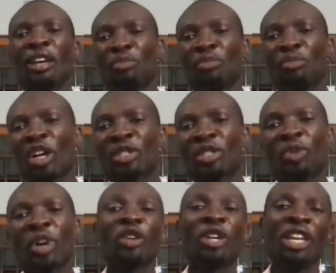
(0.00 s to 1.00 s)
Because
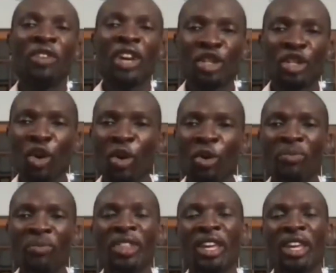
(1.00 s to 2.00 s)
when you live at
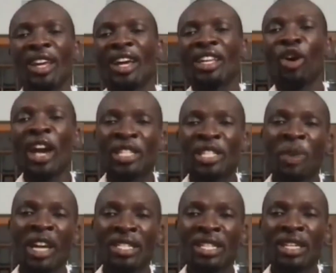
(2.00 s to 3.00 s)
home, your
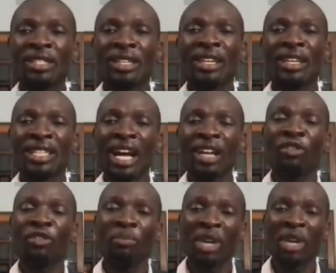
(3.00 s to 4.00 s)
expenses is kind
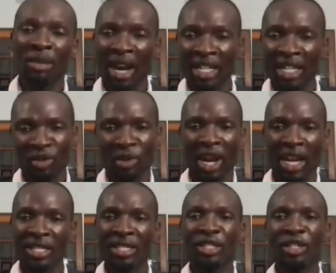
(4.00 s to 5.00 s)
of minimized,
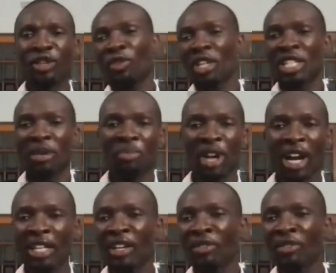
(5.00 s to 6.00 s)
right? You've got a
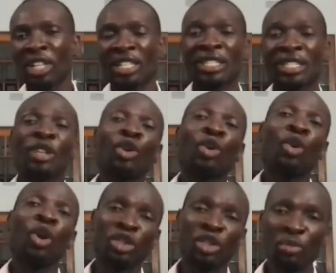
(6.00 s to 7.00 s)
brother, you've got a sister, you
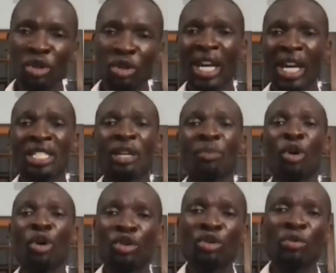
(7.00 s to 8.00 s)
contribute as
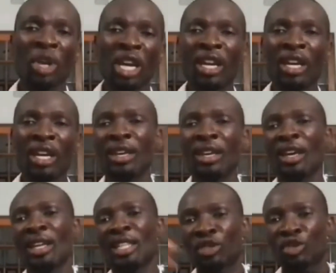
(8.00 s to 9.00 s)
opposed to being
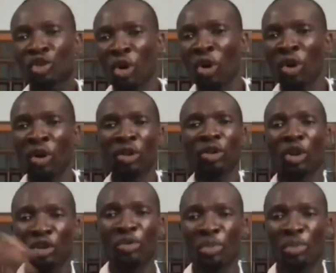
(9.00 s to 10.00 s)
the sole
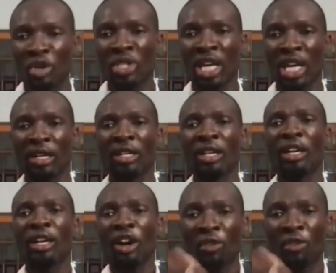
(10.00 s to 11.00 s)
contributor
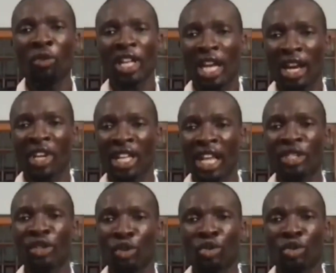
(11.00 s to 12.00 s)
of whatever
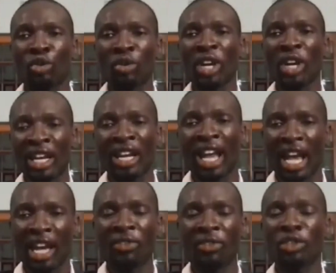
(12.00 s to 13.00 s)
that you do in
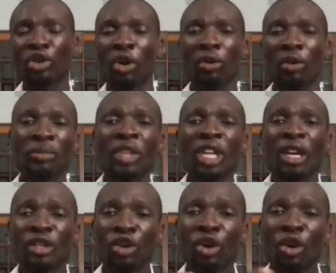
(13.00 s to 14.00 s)
life. So,
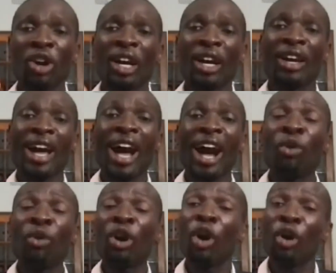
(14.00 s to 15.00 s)
so I
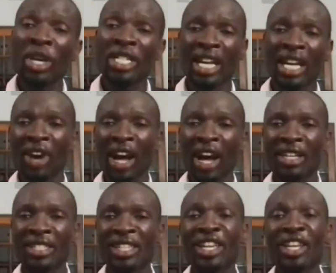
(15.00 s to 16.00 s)
will always
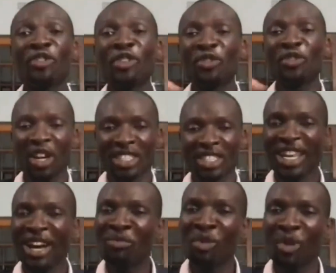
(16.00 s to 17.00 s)
advise if you've got
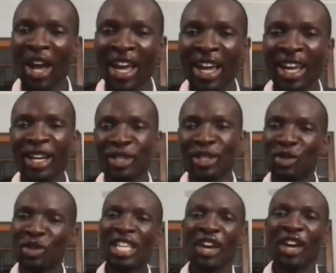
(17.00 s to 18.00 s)
somewhere to
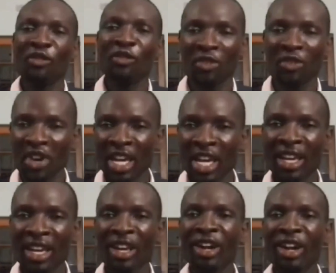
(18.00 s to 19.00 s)
stay for
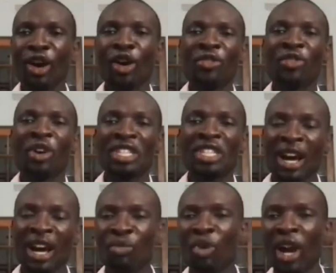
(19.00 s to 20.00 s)
free or you've got
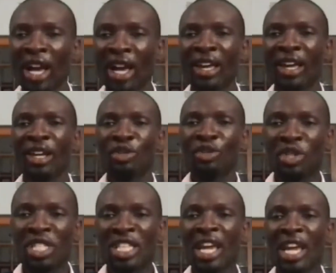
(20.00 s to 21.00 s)
somewhere to
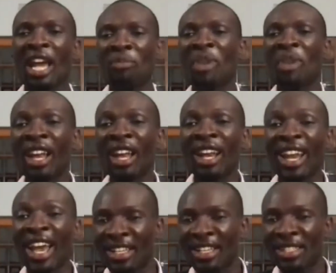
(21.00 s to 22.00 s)
stay and pay
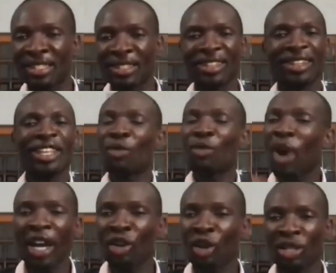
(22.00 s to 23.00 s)
less, then
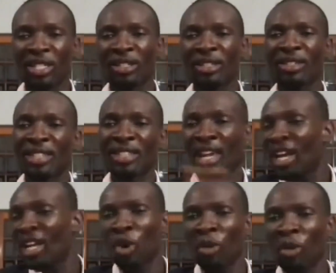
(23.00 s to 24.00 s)
why not? Stay
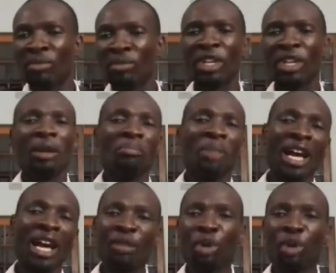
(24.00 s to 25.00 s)
at home, buy
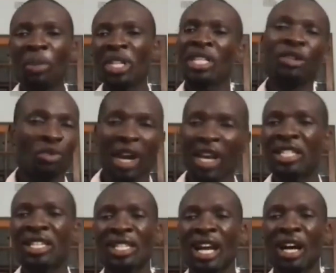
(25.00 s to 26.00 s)
that property,
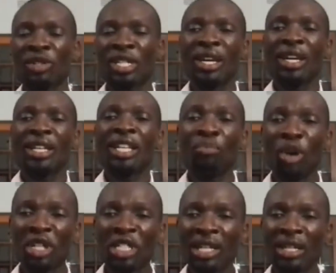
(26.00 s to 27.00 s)
rent it out. The
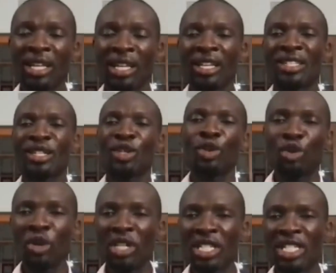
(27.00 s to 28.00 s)
important thing is you're
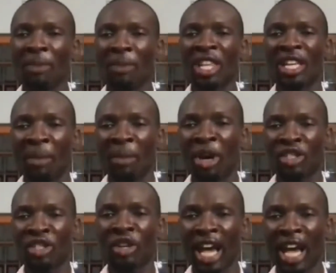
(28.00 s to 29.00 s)
doing something
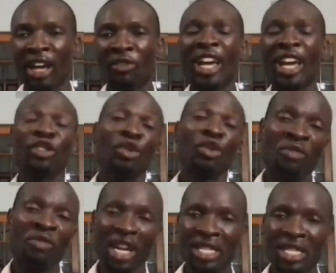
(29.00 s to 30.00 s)
about your life and you're
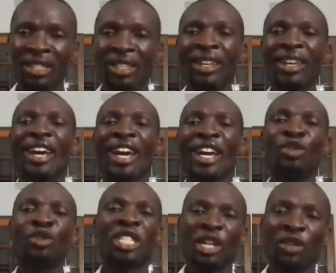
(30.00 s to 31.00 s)
investing and
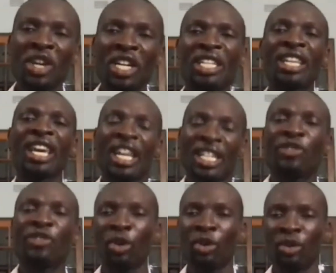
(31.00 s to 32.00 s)
you're generating cash
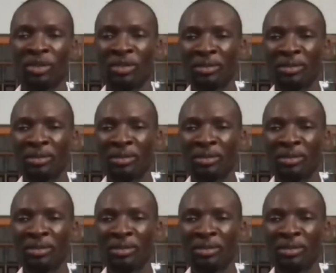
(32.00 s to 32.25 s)
flow.